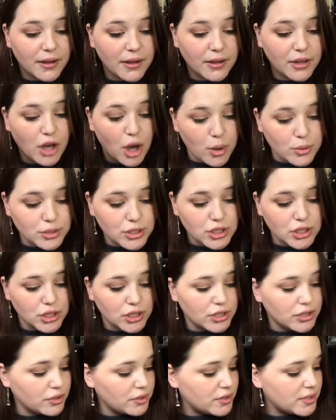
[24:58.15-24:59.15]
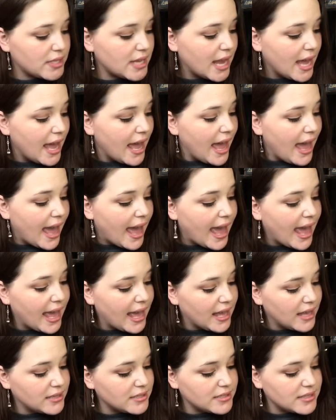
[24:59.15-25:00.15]
coasters
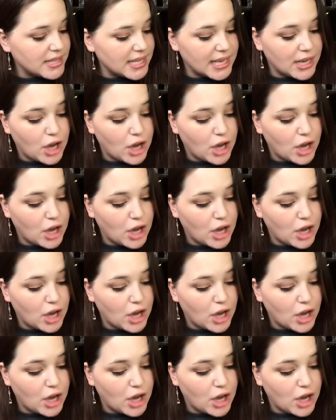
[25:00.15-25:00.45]
and the